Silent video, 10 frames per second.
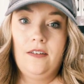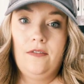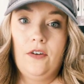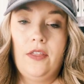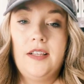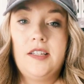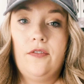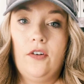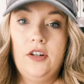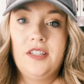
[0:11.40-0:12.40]
for this
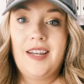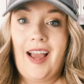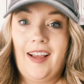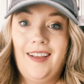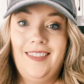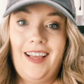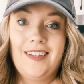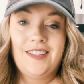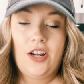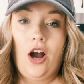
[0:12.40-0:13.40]
first snack,
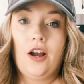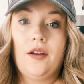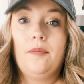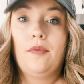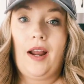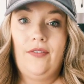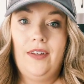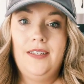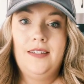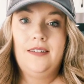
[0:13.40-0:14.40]
let's talk
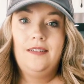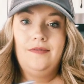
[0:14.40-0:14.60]
breakfast.